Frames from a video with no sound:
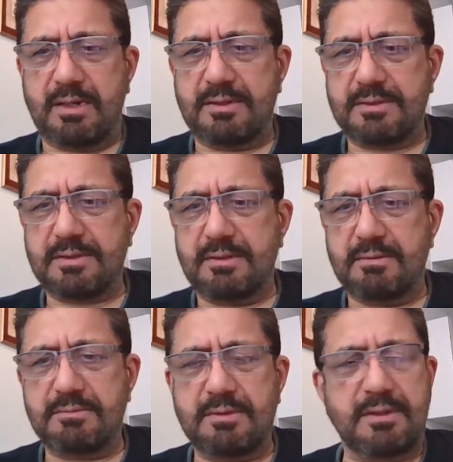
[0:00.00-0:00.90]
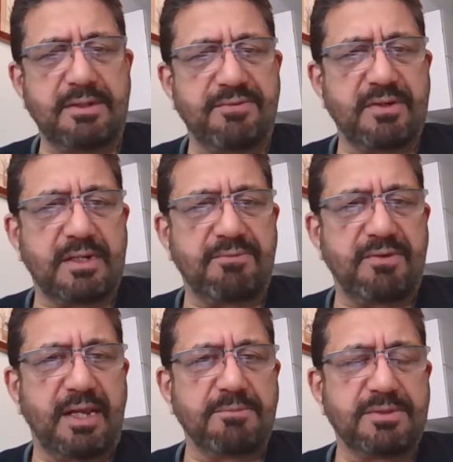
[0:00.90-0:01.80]
and this, and there are different kind of
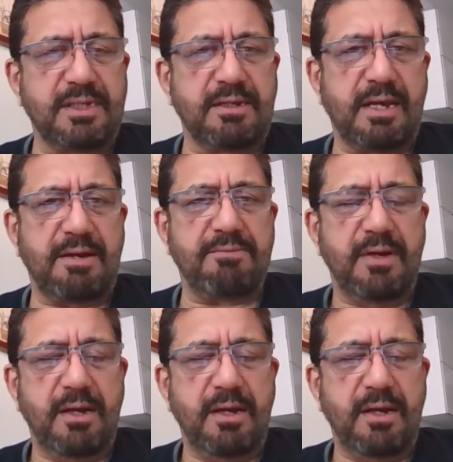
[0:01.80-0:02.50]
names they have.